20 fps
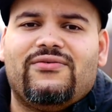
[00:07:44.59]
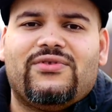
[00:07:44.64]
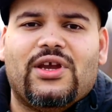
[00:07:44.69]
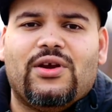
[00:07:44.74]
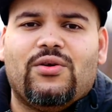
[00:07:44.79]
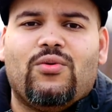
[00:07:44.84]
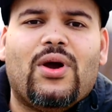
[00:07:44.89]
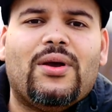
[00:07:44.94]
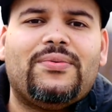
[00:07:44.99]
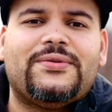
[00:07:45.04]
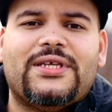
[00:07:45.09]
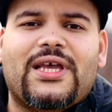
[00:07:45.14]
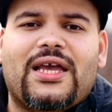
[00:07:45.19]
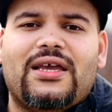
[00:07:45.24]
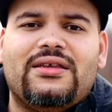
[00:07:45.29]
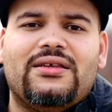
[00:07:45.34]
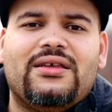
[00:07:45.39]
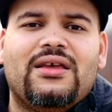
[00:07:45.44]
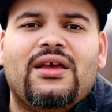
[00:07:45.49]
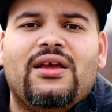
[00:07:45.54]
if their
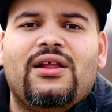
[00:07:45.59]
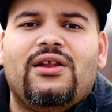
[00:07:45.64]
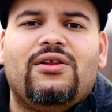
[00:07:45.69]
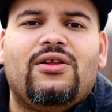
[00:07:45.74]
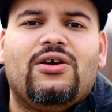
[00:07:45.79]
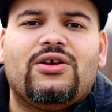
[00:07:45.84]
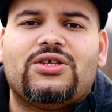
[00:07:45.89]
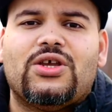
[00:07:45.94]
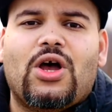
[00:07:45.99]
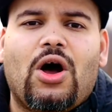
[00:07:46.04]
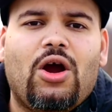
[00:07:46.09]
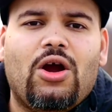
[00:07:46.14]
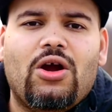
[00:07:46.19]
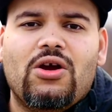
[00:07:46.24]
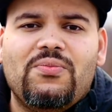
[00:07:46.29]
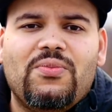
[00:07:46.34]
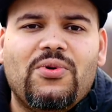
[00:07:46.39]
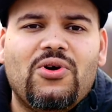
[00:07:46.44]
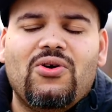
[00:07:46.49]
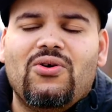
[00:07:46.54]
website looks
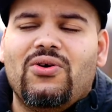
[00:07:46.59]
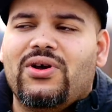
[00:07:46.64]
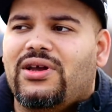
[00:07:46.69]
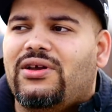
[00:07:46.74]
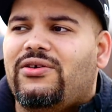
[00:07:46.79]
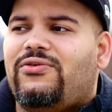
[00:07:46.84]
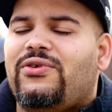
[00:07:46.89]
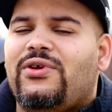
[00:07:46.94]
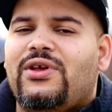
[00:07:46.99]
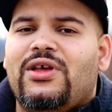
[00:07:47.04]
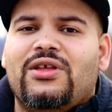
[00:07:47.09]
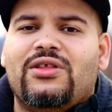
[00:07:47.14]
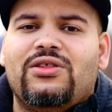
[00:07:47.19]
horrible, if